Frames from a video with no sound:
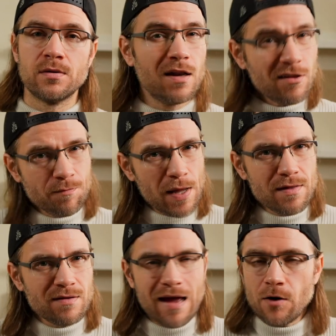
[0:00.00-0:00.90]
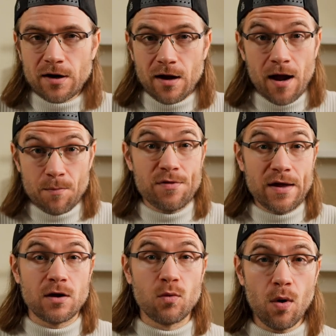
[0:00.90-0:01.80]
Let's play this out in a
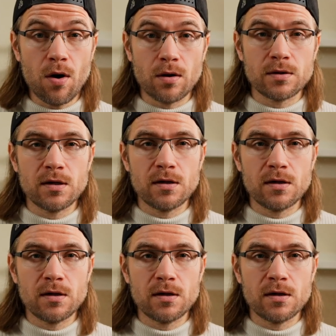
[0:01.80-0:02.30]
hypothetical world.